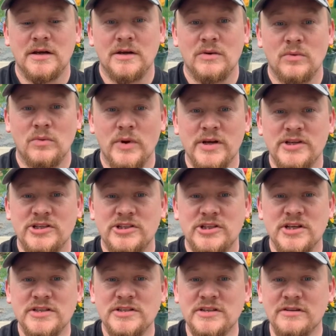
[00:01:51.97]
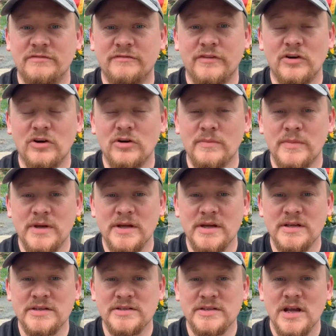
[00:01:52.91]
Which Disney film
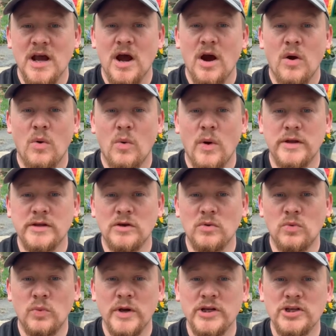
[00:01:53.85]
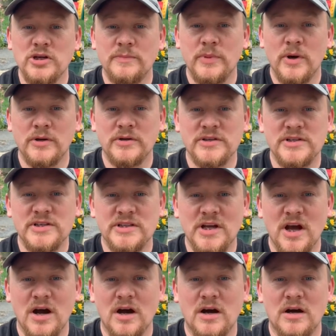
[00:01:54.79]
is When You Wish Upon a
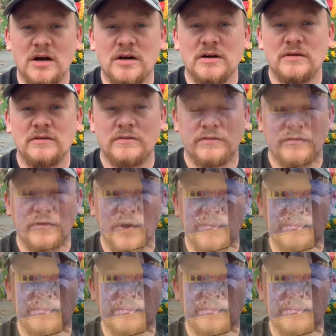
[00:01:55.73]
Star from?